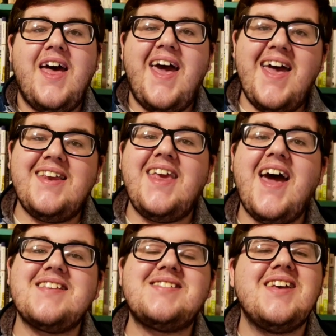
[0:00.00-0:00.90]
And
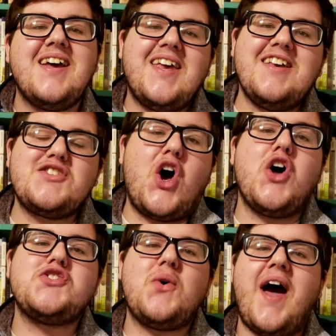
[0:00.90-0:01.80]
yes, he is
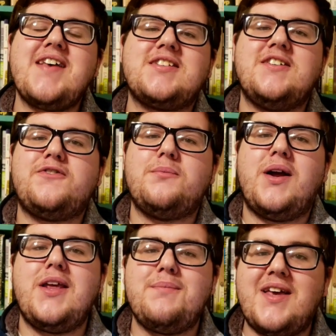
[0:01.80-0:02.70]
also asking for
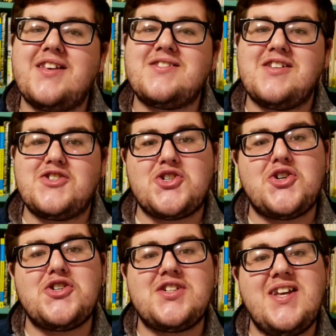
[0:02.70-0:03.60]
money because the
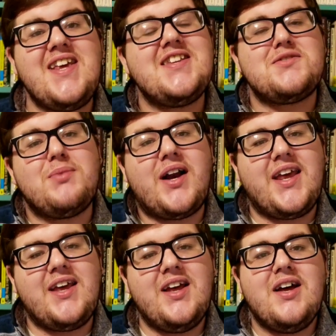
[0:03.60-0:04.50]
church needs
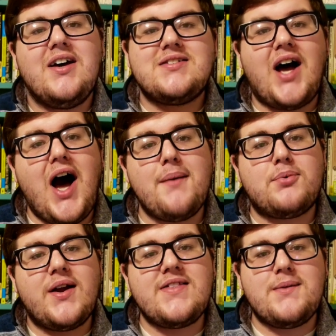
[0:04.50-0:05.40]
money to
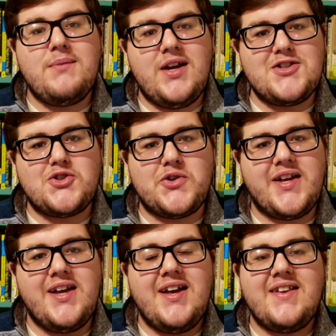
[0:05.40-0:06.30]
operate the
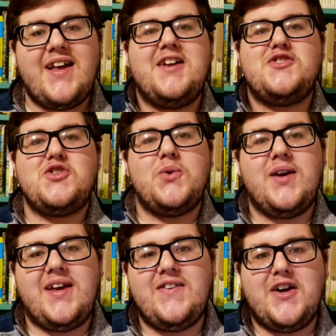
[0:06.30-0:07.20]
ministry that it's
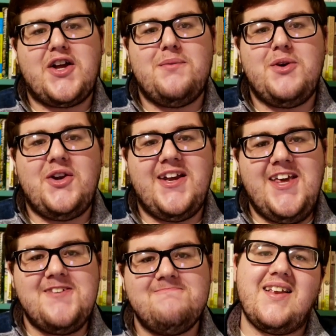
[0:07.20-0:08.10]
doing in their
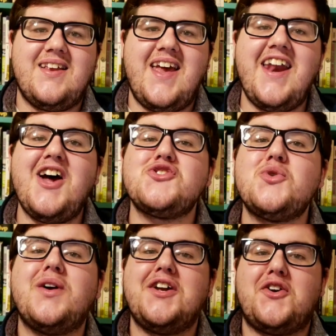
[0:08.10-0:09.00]
community. And I
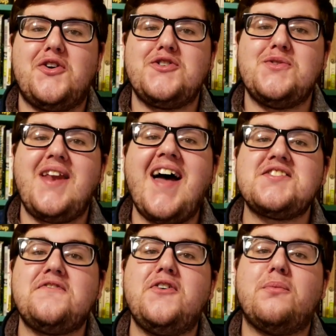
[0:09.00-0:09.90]
also want to encourage you not
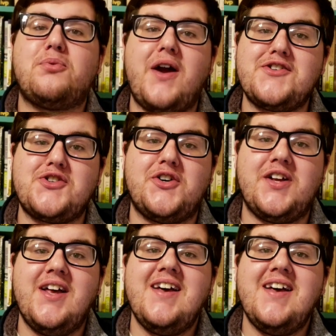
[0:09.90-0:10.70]
to feel pressured